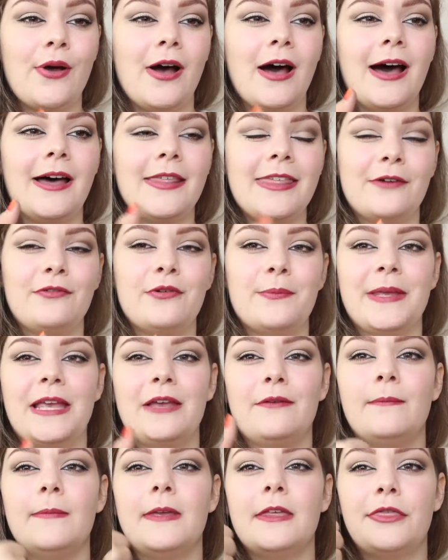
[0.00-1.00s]
are there for me,
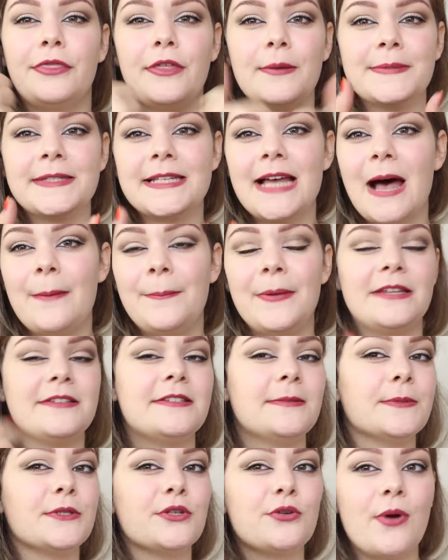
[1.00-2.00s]
give me a thumbs up and
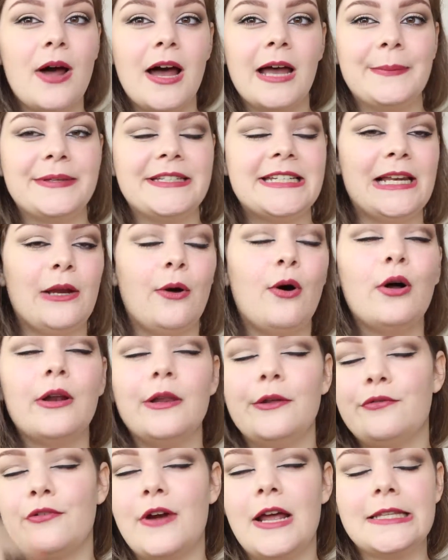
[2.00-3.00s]
subscribe and tell
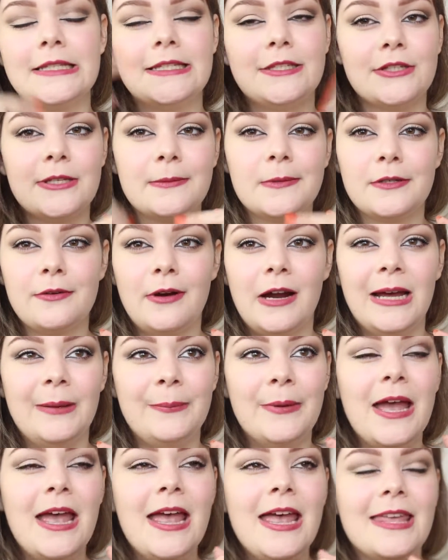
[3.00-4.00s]
all your friends to
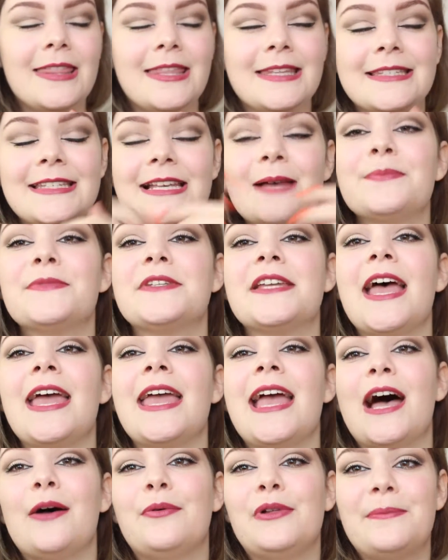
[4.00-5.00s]
subscribe, then
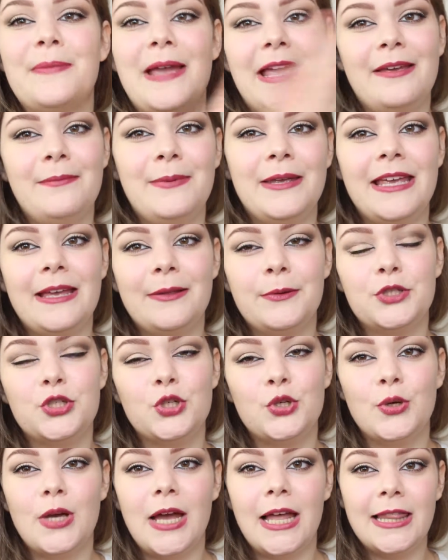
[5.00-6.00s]
someday I will maybe
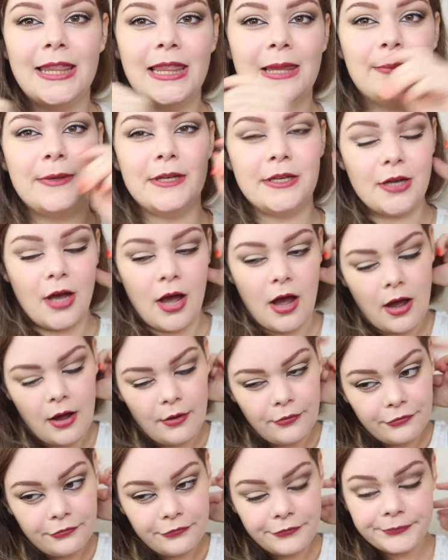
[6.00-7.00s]
do a little bit
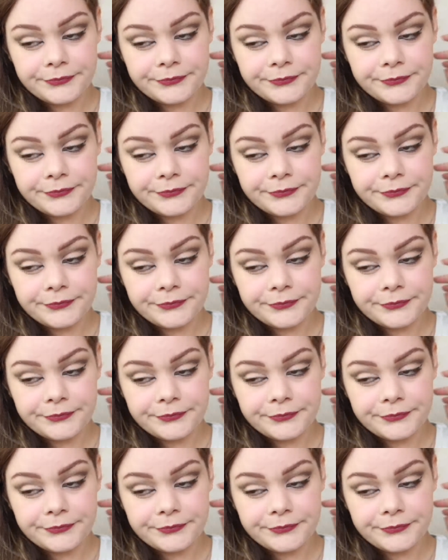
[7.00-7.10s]
of